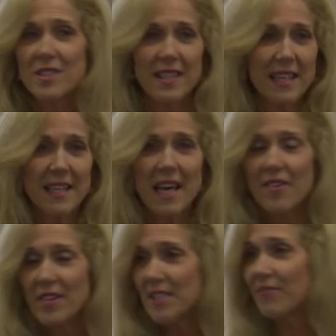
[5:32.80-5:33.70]
again
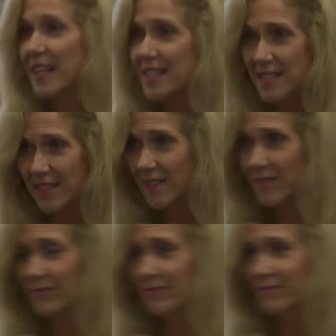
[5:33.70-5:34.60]
having to face it,
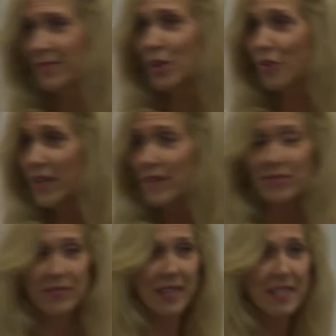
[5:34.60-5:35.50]
the grief
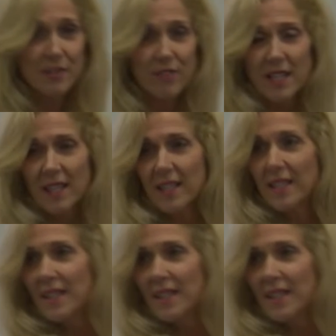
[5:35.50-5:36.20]
and everything.